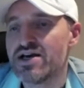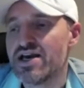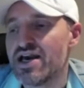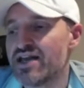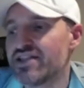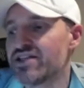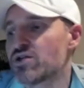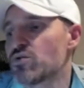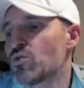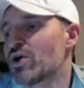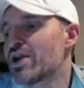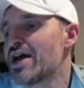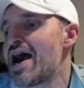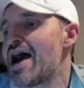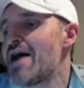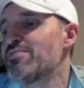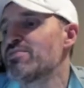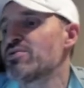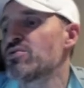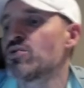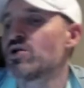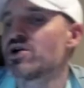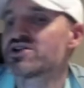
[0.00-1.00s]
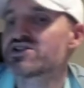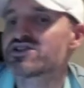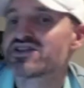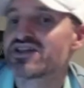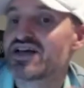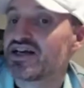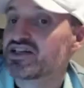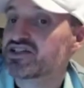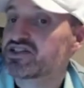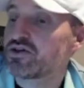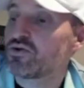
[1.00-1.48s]
And then what happened was
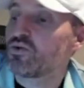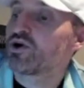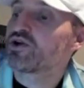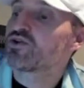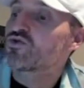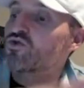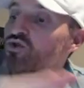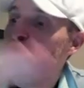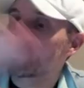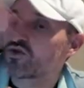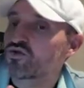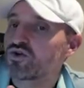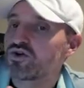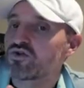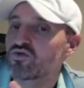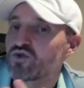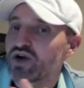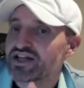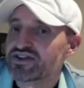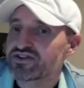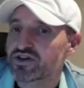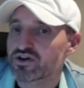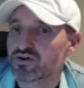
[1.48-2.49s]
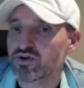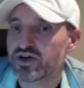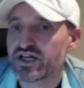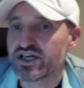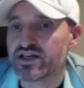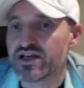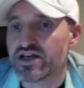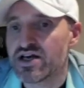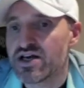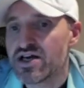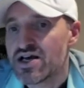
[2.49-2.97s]
Tesla went red to
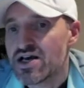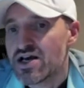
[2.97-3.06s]
green.